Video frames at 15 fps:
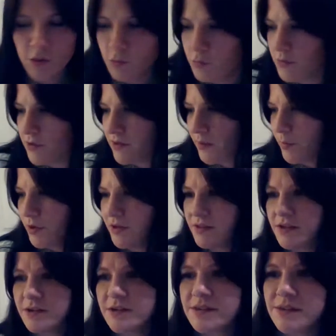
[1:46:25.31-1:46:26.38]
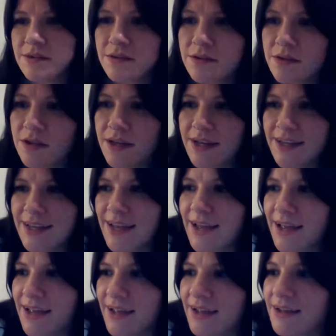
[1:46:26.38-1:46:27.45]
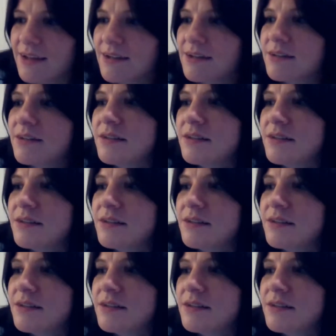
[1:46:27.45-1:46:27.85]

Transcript: Oh, where did I put it? There it is. Yay!